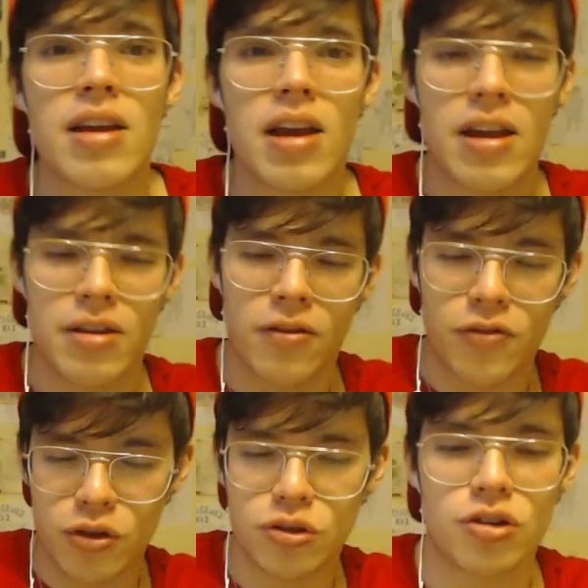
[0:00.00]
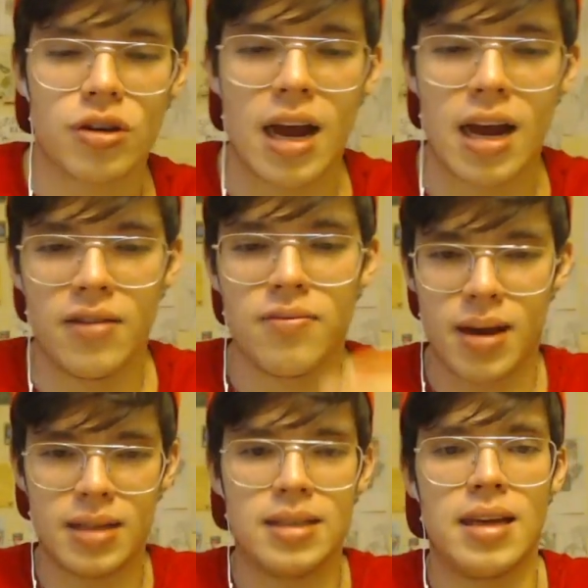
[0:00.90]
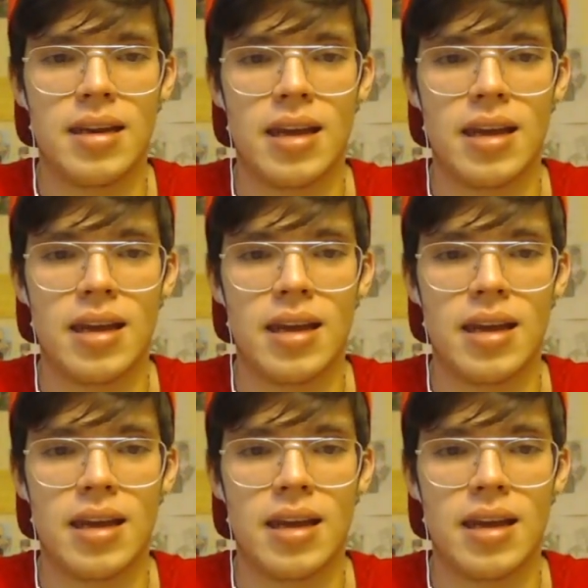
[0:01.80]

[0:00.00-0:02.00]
in a future kind of mindset,